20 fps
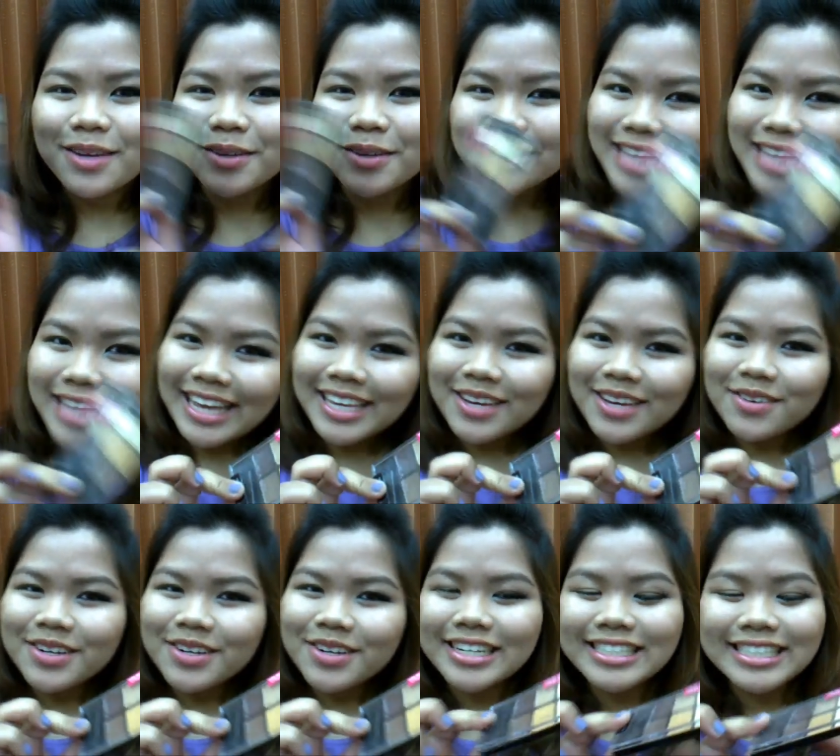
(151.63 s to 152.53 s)
So thank
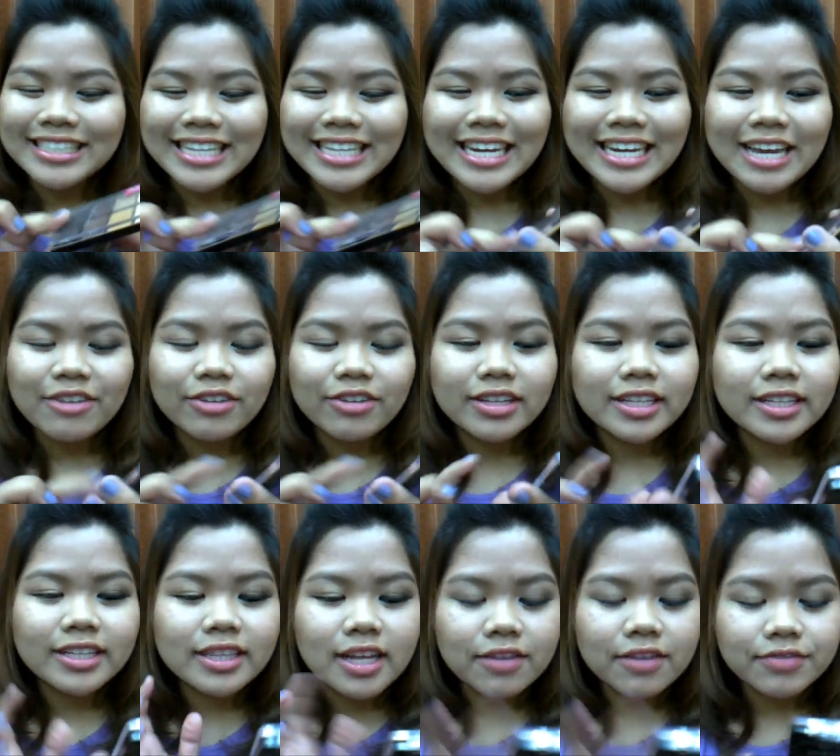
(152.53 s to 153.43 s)
you, Christine. I
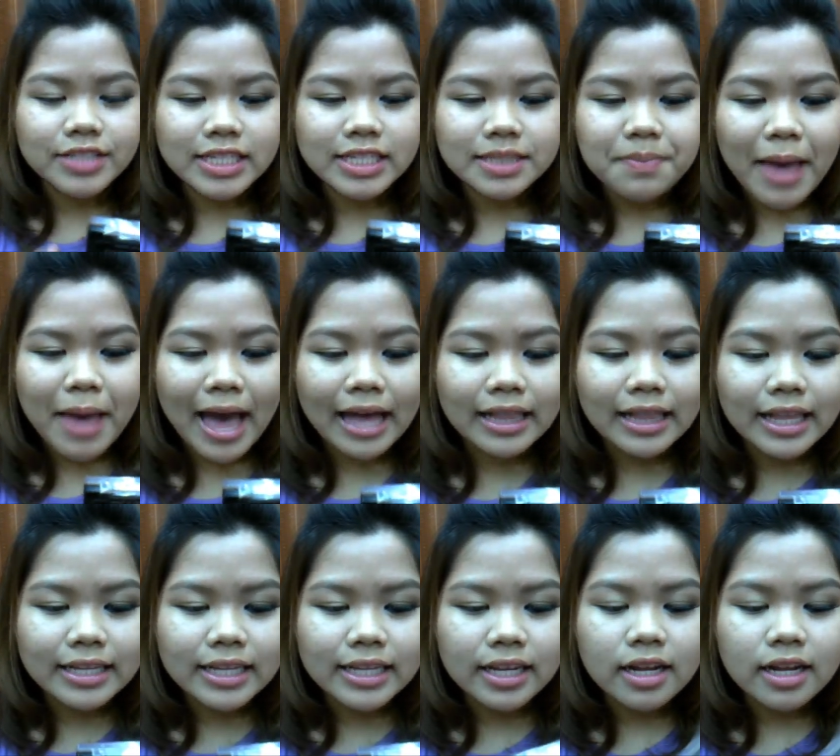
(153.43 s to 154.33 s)
really love this
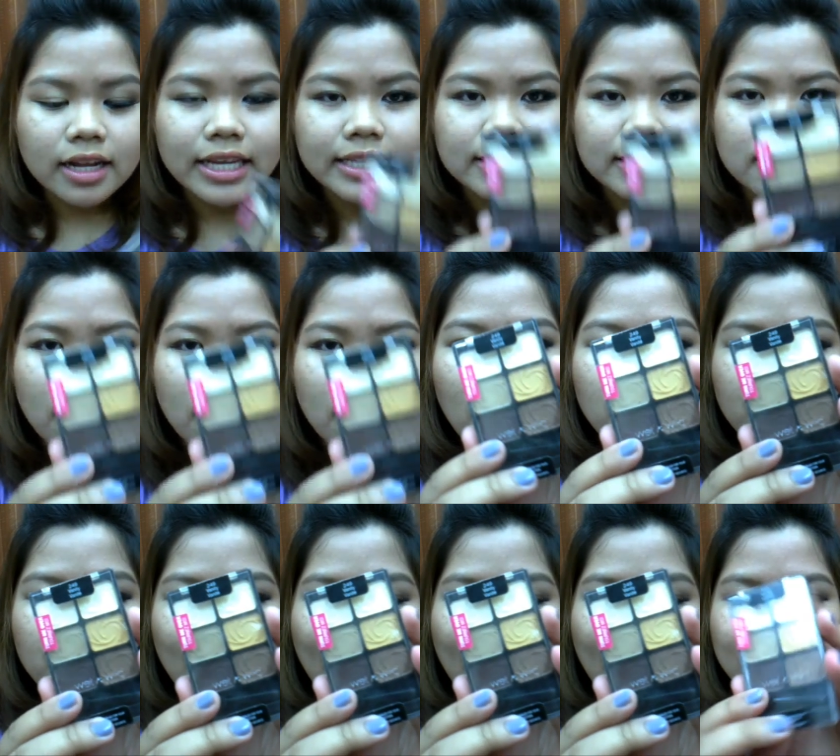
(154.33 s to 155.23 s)
palette. It, it's
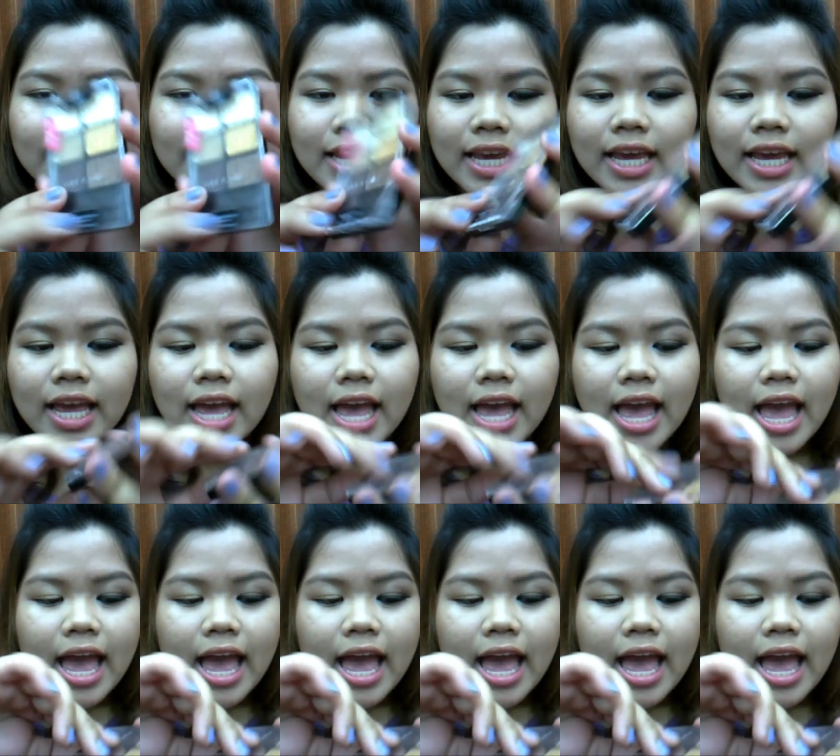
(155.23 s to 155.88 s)
called Vanity.